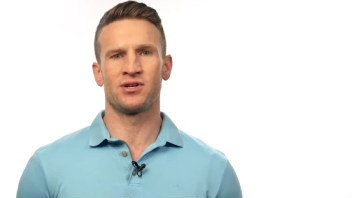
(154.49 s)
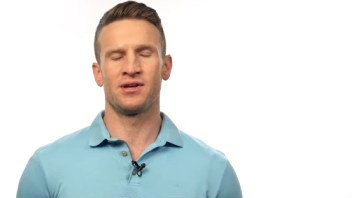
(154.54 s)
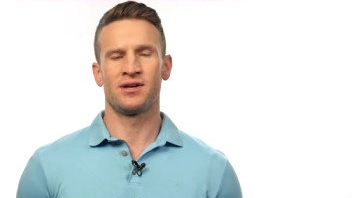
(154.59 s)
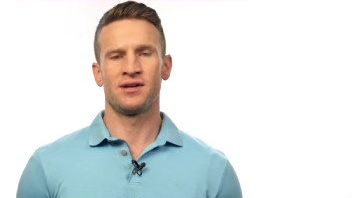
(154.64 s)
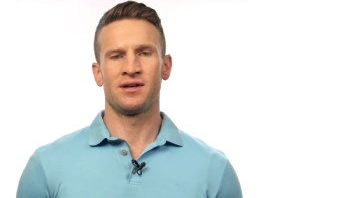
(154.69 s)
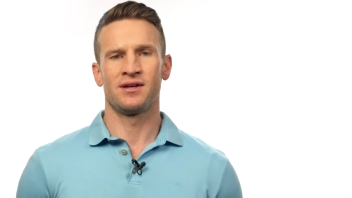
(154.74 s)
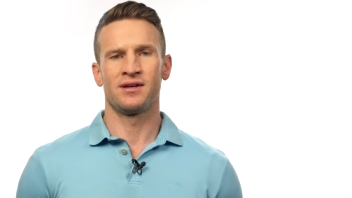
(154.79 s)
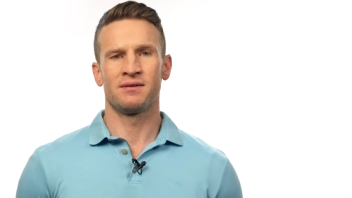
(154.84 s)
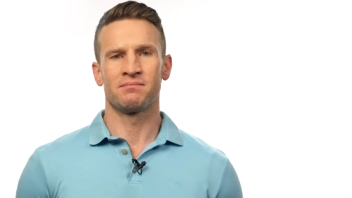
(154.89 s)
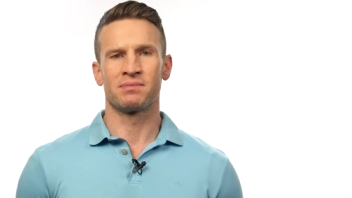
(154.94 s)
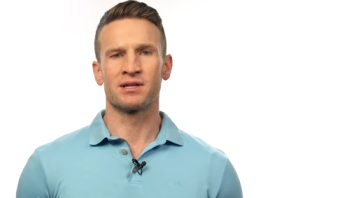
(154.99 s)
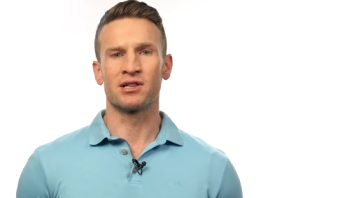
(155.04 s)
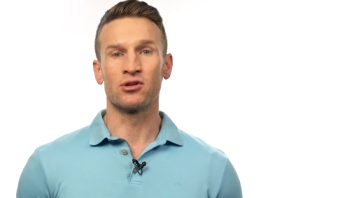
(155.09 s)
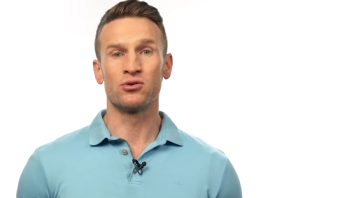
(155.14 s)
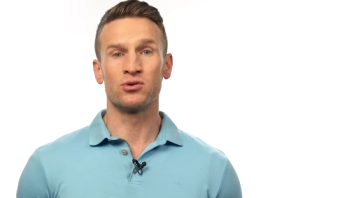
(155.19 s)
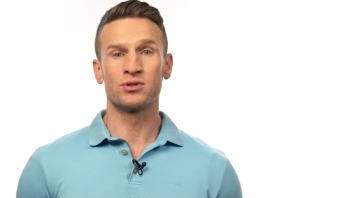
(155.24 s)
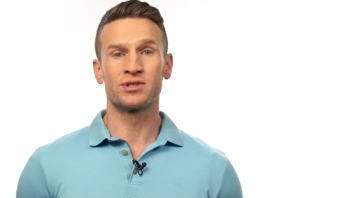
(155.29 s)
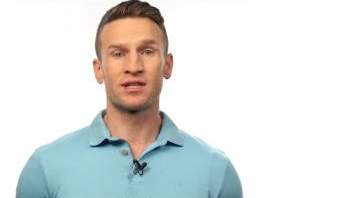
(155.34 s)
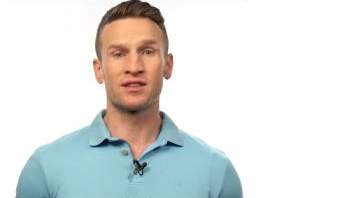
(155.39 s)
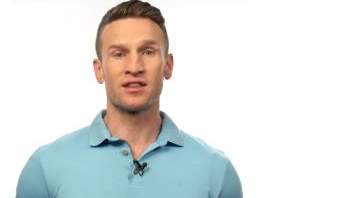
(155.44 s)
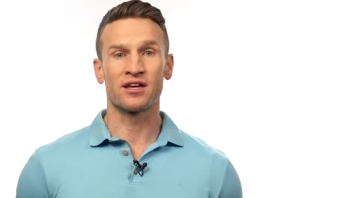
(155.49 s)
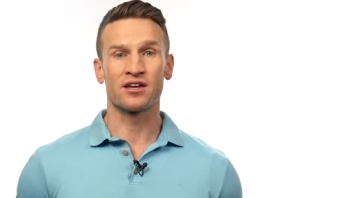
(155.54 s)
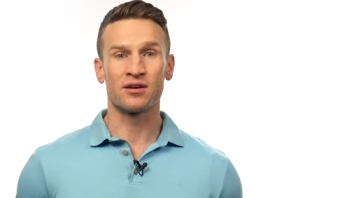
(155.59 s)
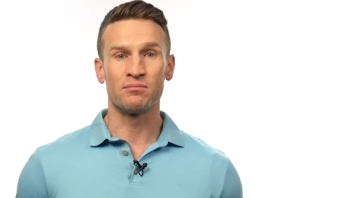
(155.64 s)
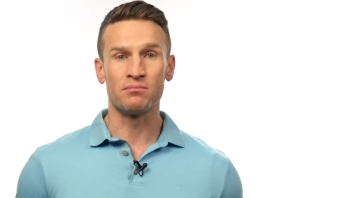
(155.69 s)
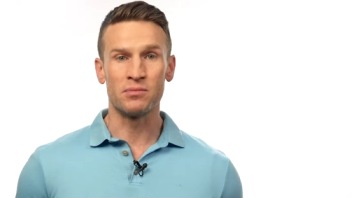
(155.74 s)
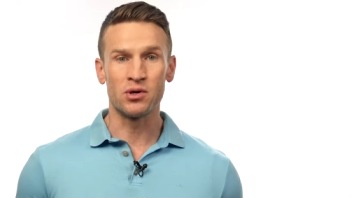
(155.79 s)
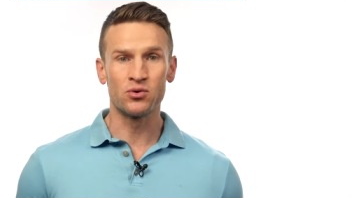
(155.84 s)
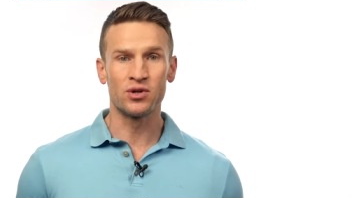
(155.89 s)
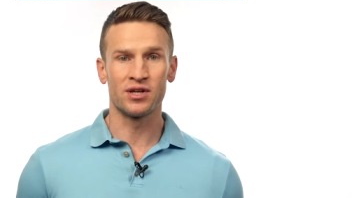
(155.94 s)
but losing the
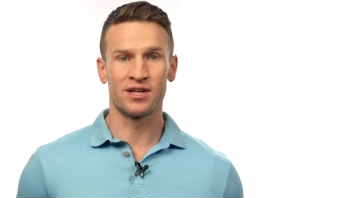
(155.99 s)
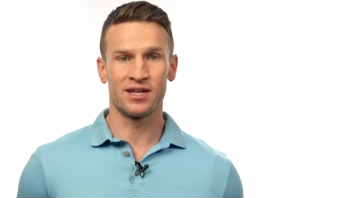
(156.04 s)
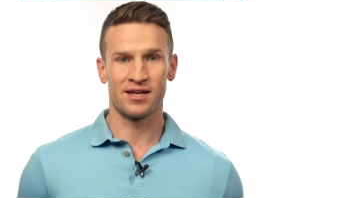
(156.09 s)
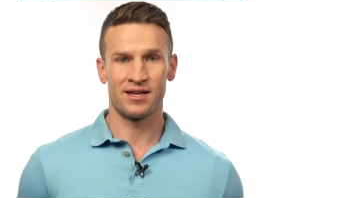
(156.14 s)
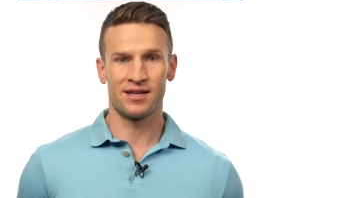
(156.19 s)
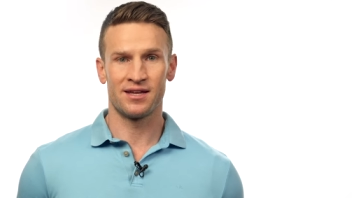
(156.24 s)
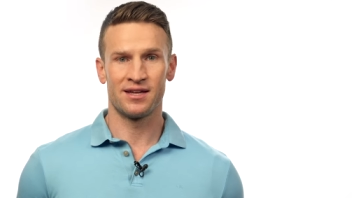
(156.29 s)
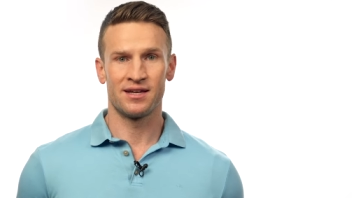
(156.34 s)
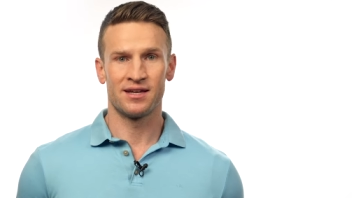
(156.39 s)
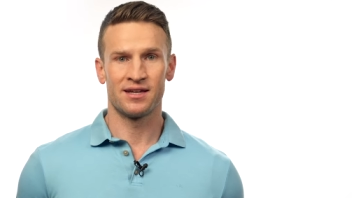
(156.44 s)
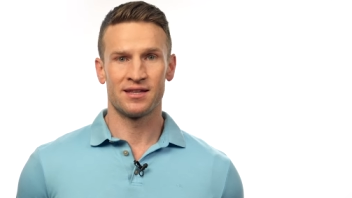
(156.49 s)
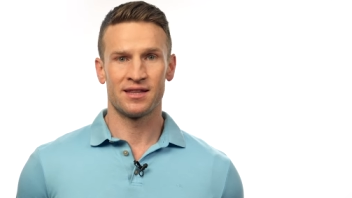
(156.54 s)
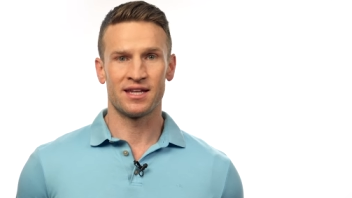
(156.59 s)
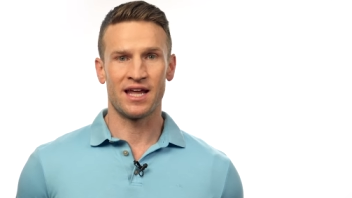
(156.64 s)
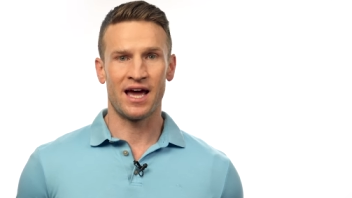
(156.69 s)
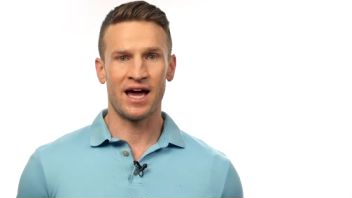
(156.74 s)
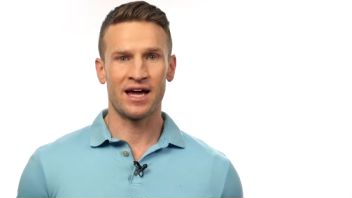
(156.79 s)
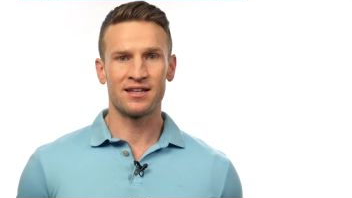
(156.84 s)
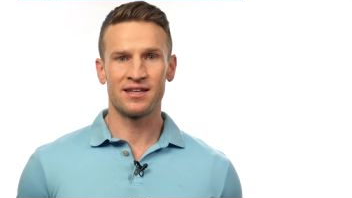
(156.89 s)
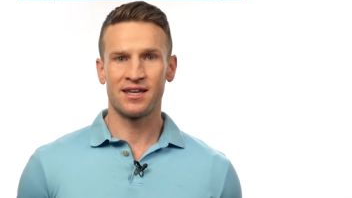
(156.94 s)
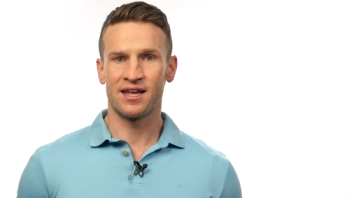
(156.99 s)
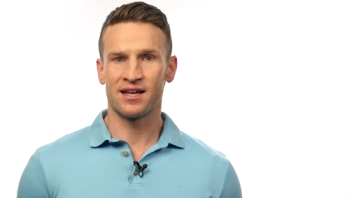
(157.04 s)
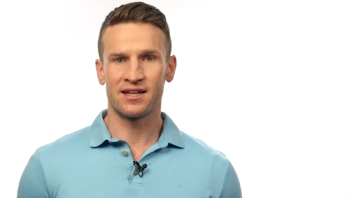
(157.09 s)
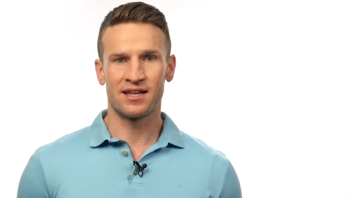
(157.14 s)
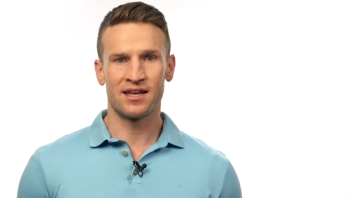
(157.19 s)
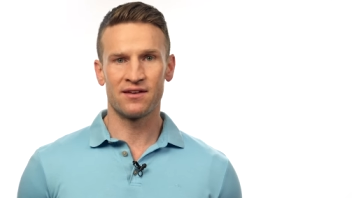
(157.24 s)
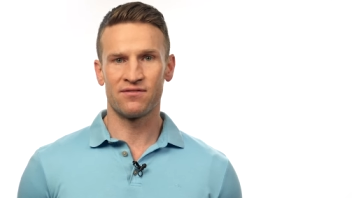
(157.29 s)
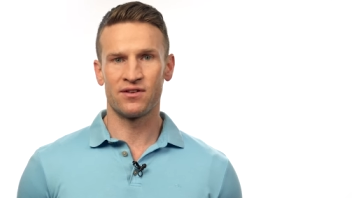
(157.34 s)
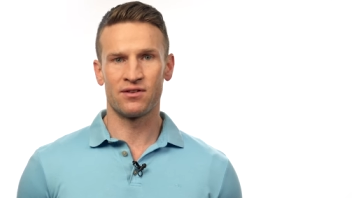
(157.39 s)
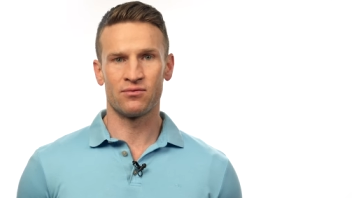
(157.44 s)
community that hadn't yet
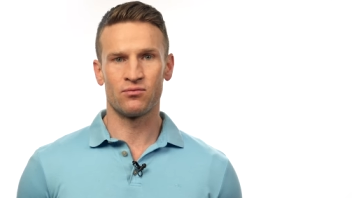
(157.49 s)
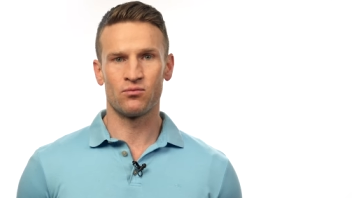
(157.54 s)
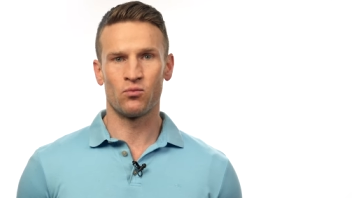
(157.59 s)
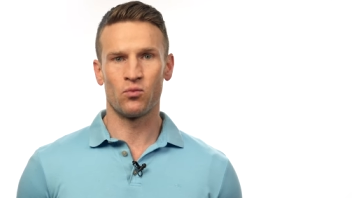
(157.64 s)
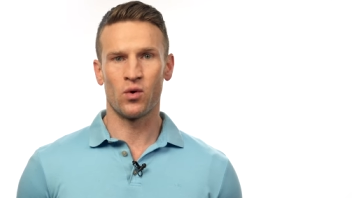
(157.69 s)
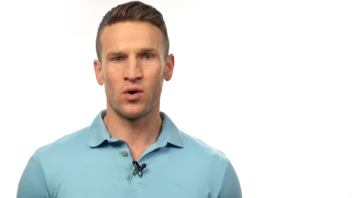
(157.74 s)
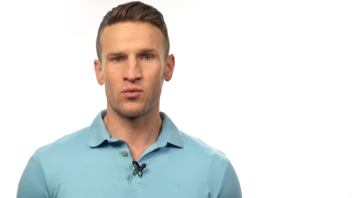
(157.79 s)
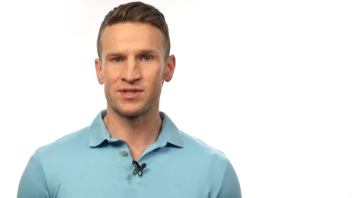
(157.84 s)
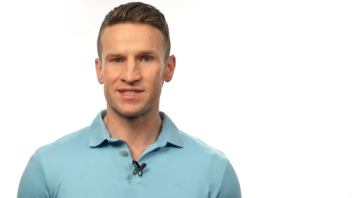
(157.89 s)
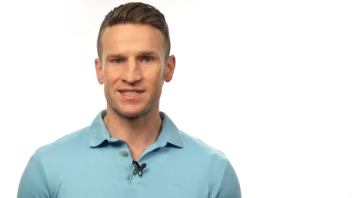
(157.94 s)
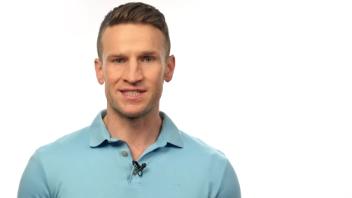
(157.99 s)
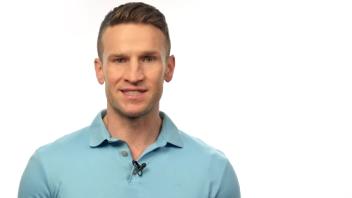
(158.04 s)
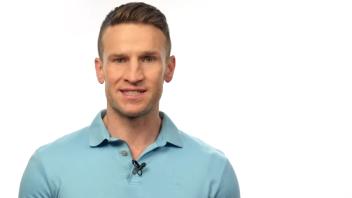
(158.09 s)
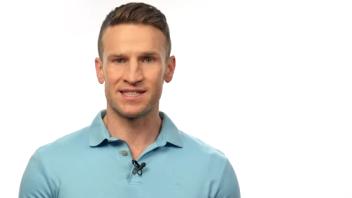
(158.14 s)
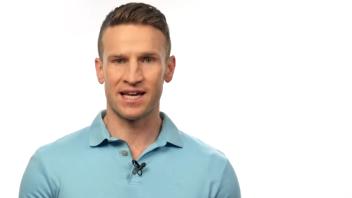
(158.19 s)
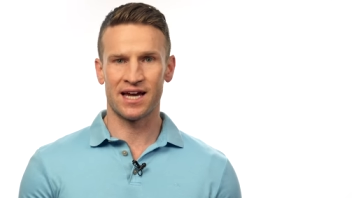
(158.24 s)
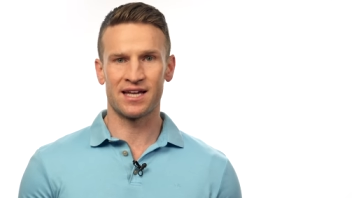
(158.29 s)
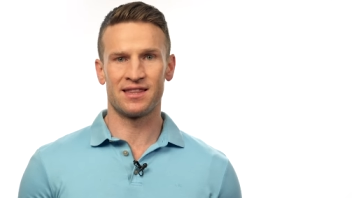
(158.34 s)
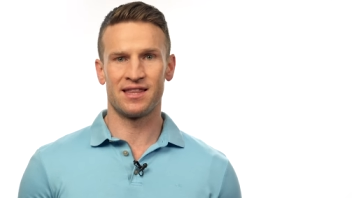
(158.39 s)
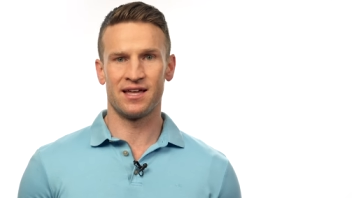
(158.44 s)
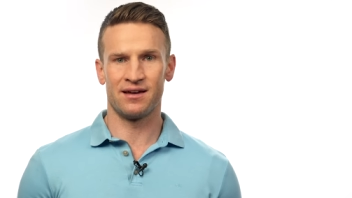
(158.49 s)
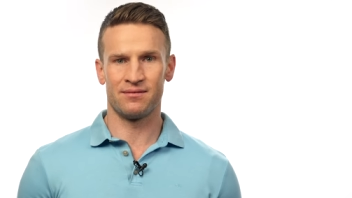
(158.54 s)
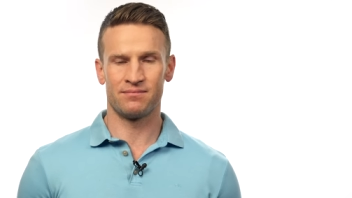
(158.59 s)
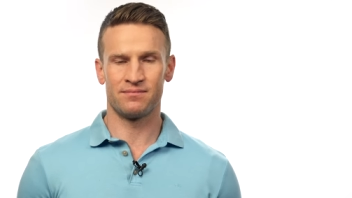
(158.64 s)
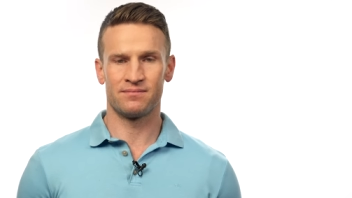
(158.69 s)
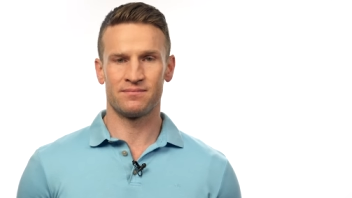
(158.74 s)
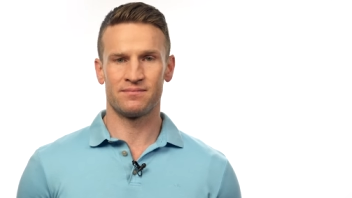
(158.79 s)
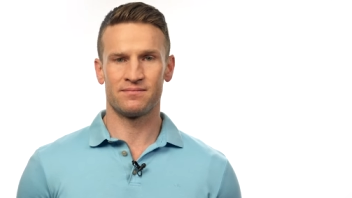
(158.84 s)
given what was inside them.